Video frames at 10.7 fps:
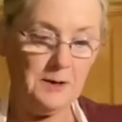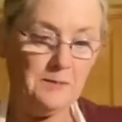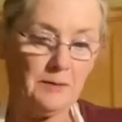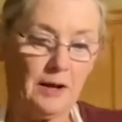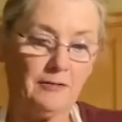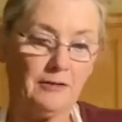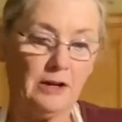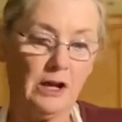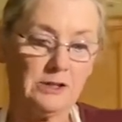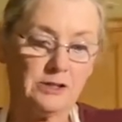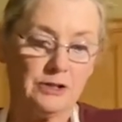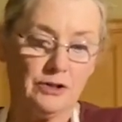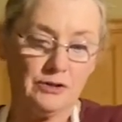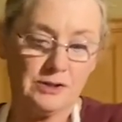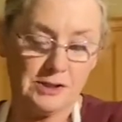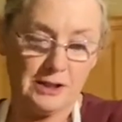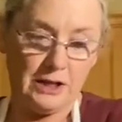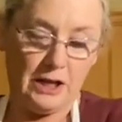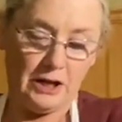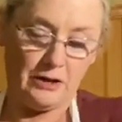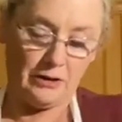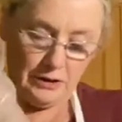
Now I've lots of nuts in here,